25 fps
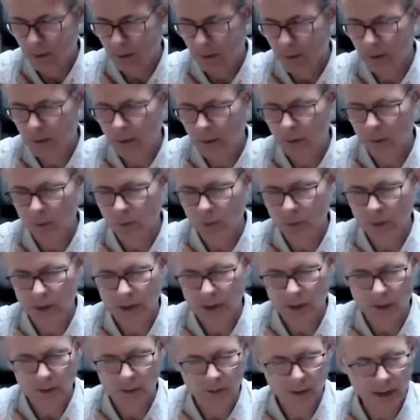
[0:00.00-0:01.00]
And then
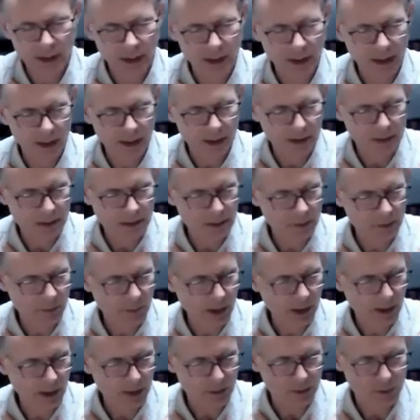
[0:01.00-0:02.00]
bringing your hands
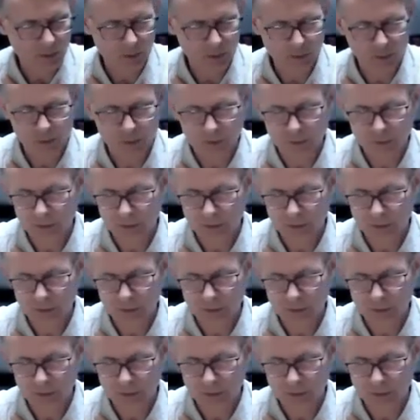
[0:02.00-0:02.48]
back to your